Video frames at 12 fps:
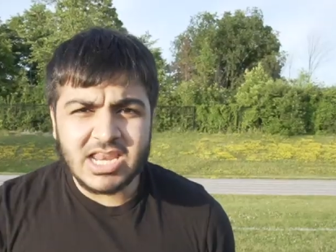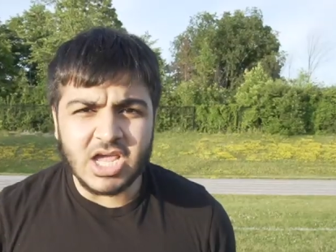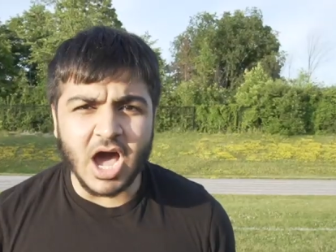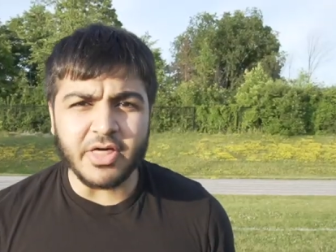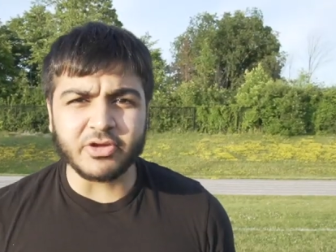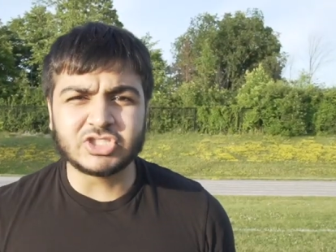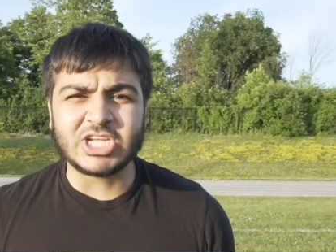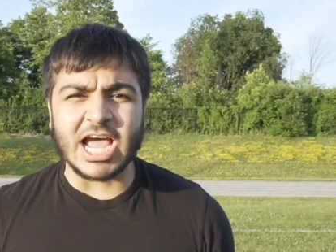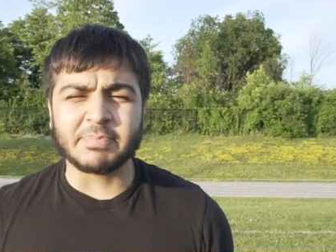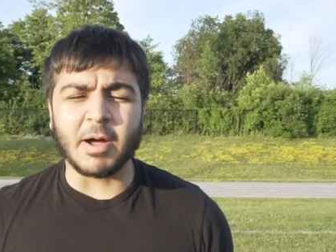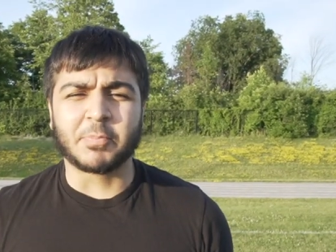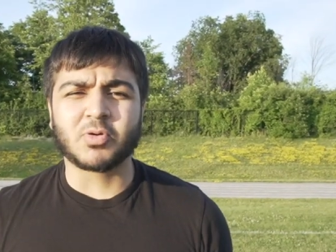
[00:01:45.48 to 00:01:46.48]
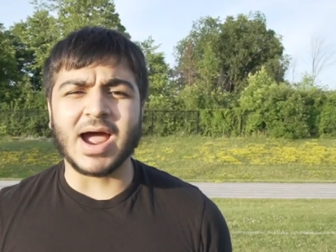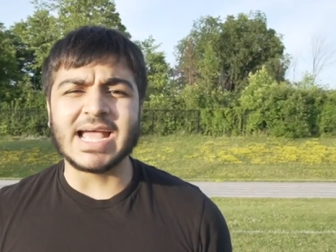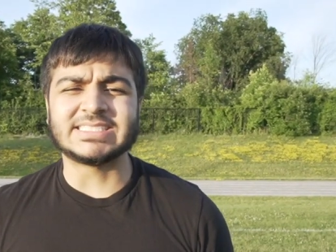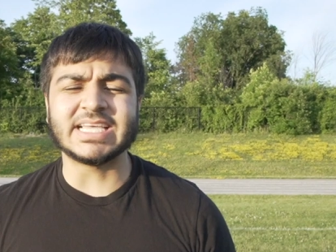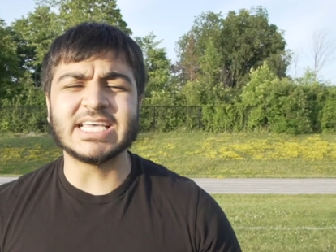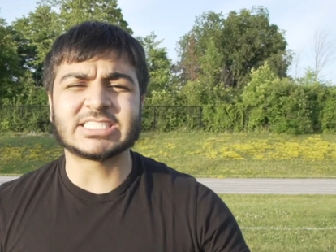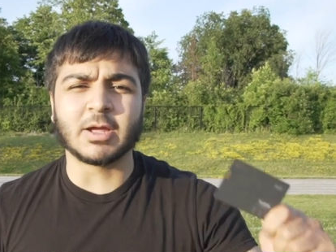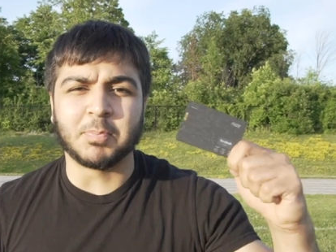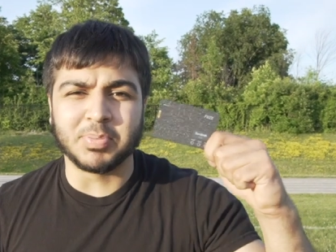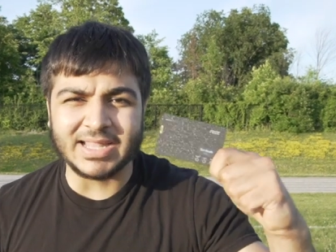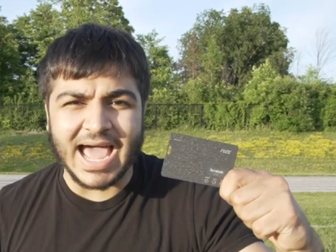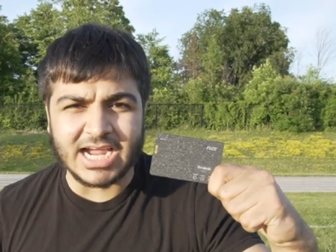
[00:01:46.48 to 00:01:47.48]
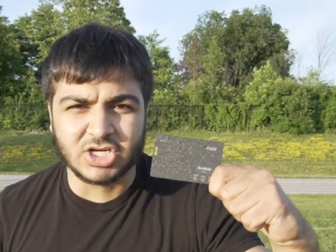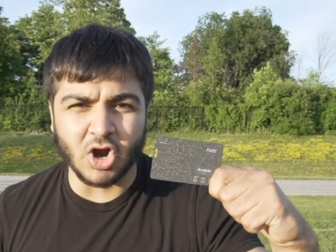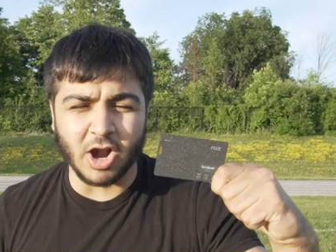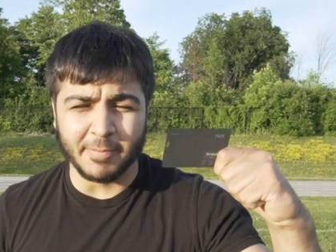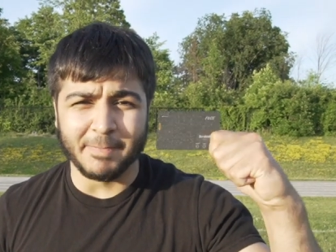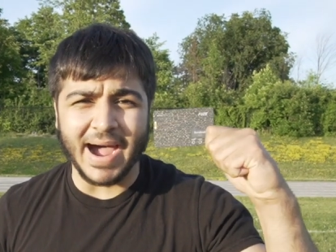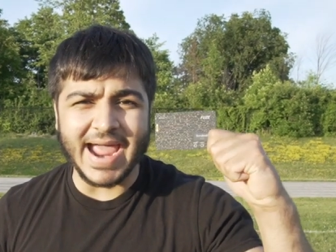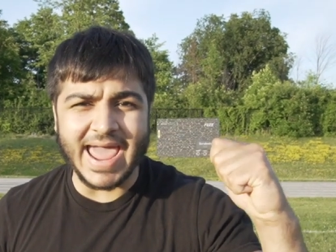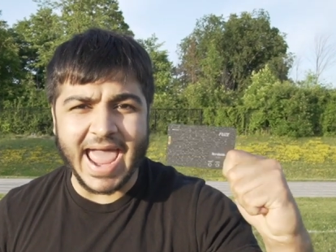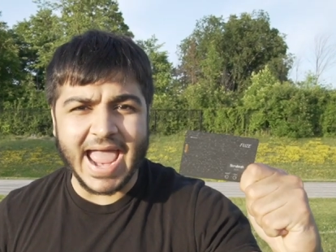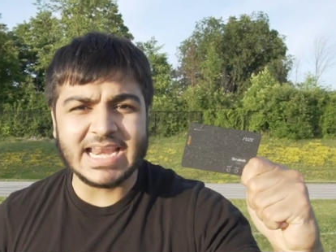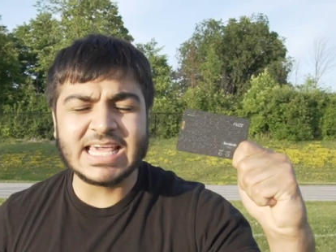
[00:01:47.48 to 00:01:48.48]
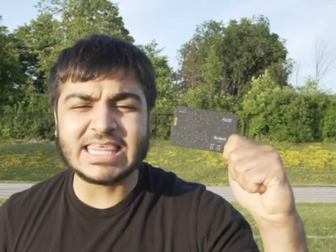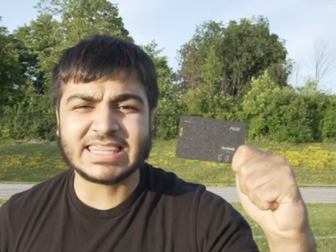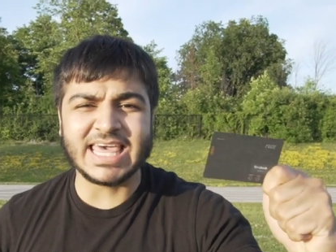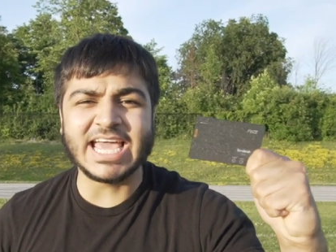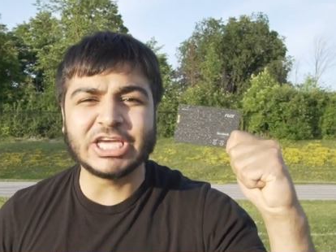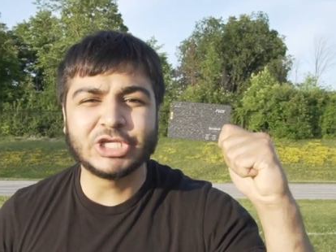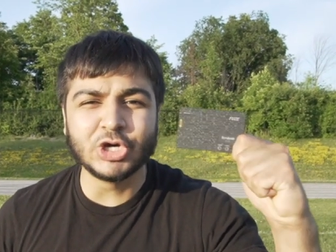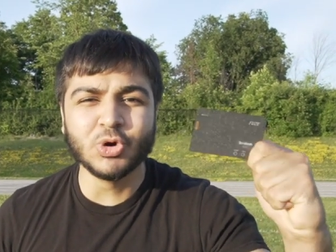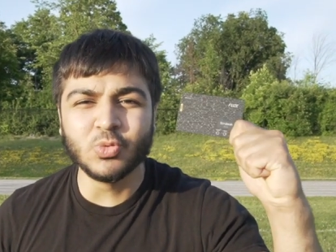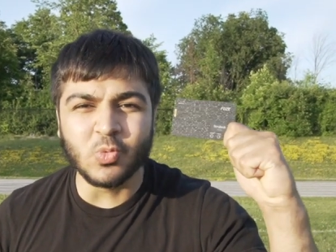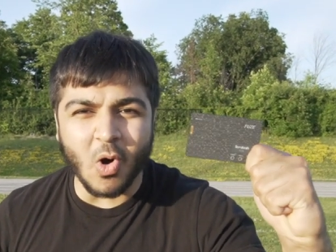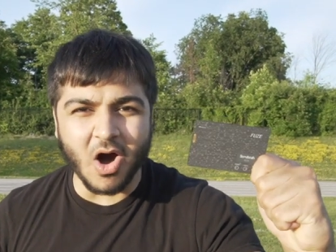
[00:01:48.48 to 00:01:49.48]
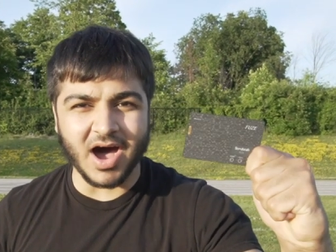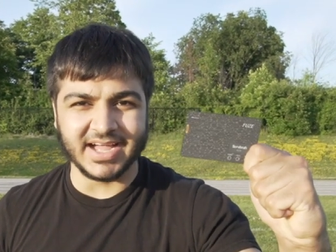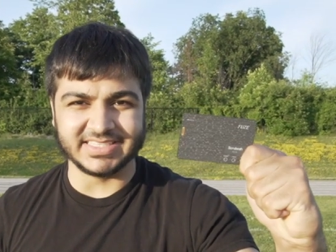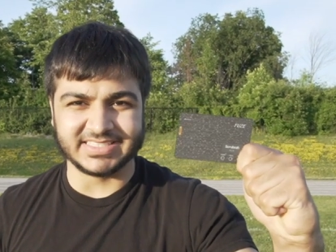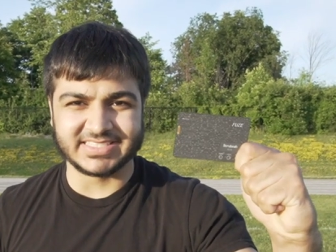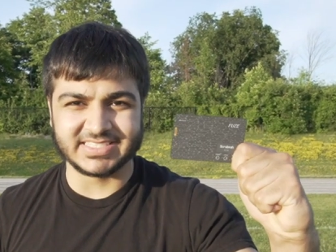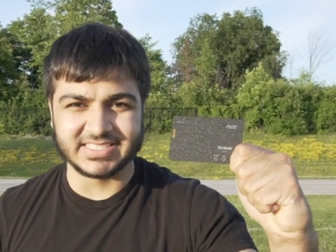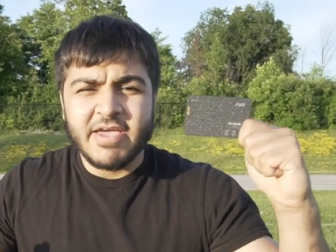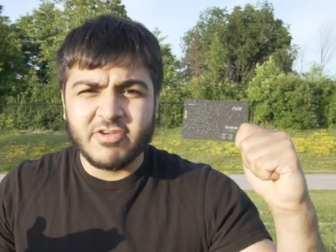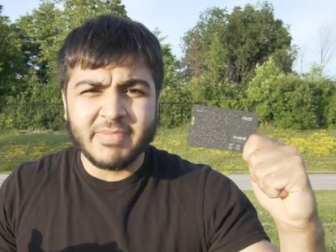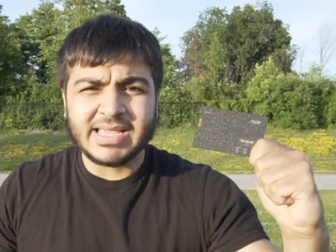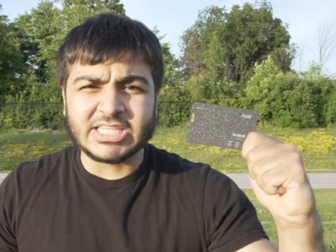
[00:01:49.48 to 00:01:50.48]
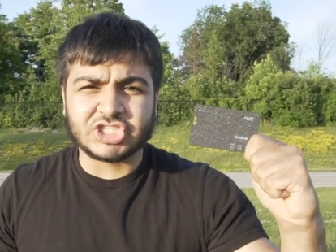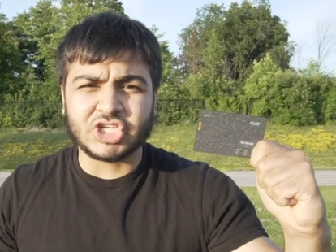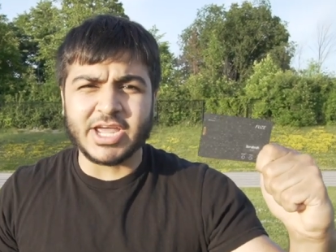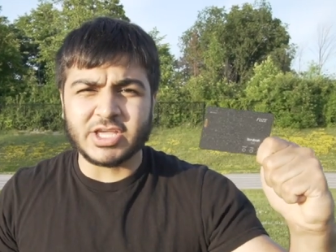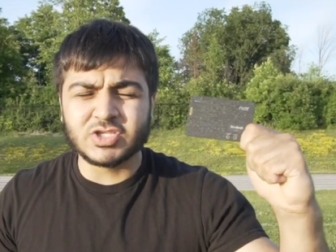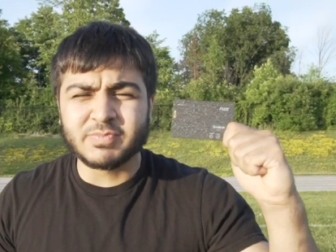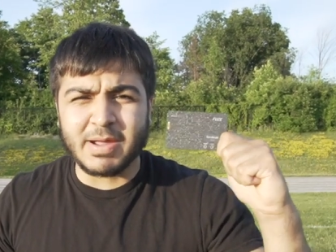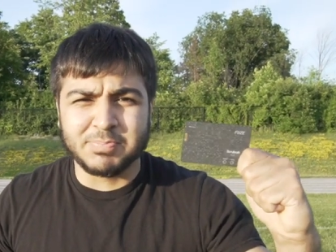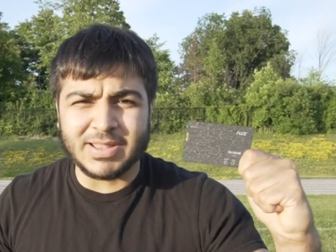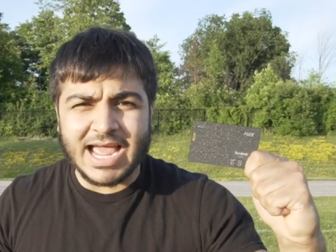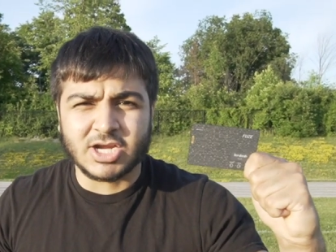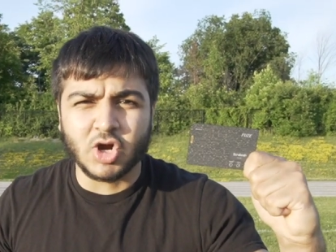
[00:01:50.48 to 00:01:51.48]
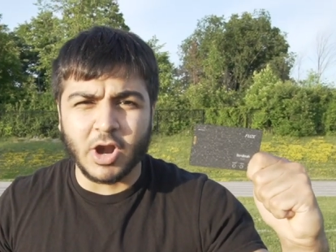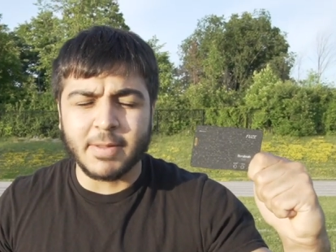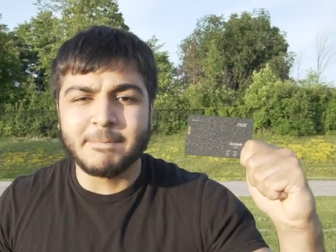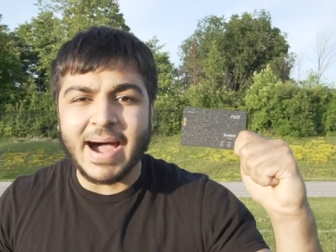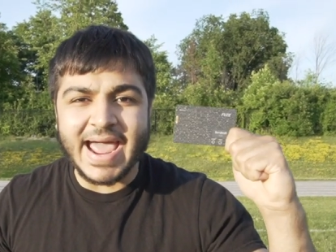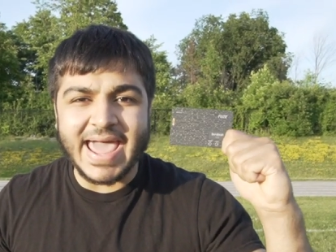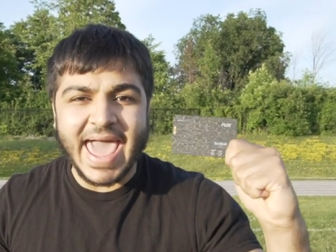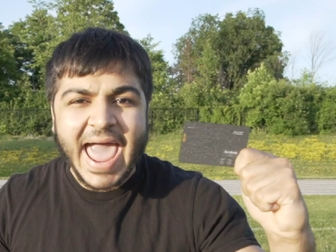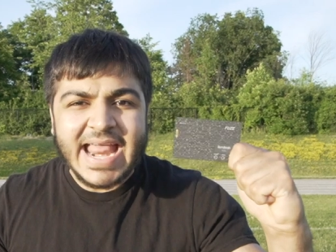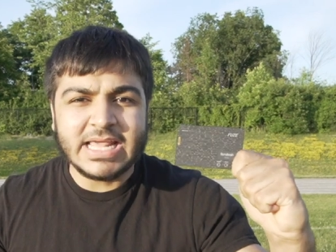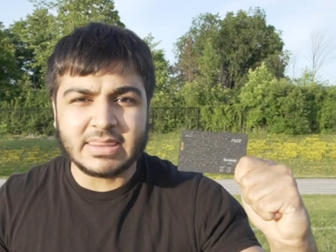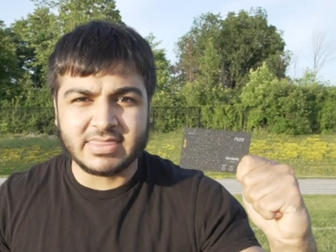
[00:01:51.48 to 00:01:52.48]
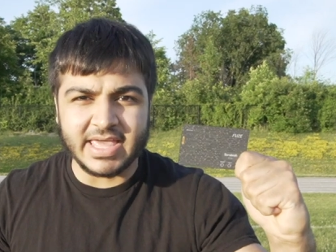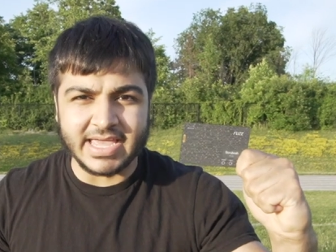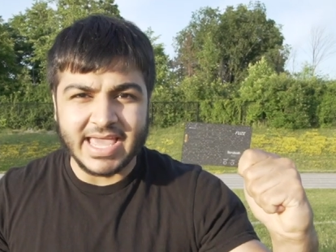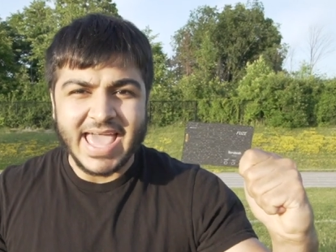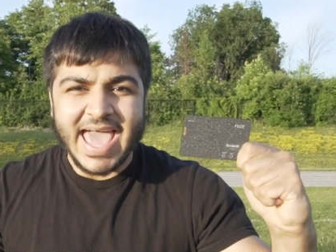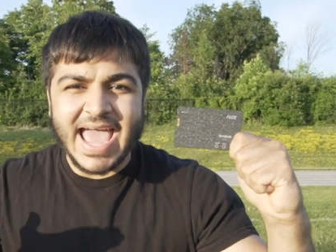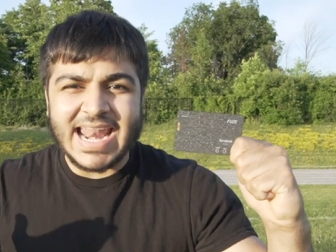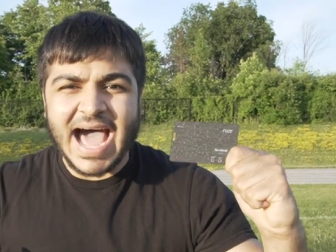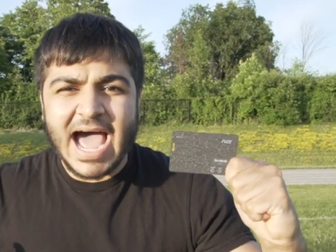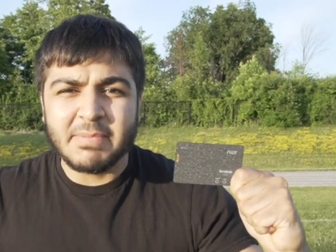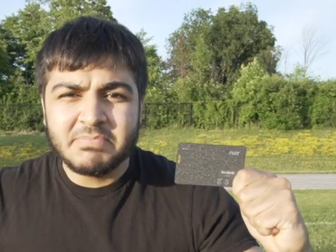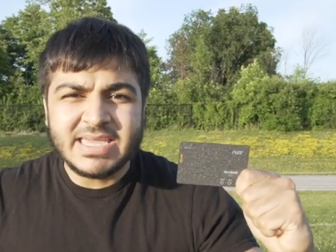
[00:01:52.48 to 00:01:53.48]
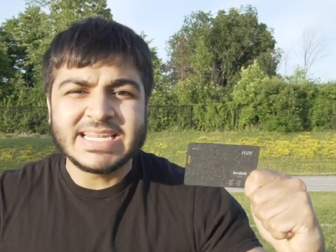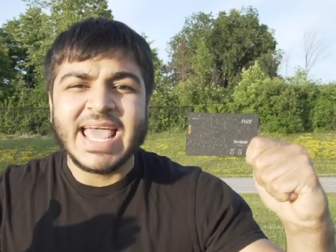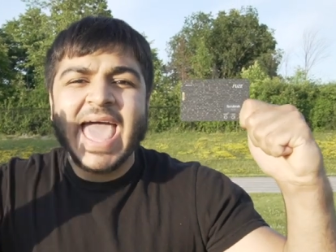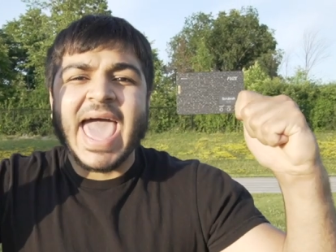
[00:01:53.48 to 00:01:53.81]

And the other jackpot prize is the black card. Buy anything you want. If you make the strike, use my black card and buy anything. And I mean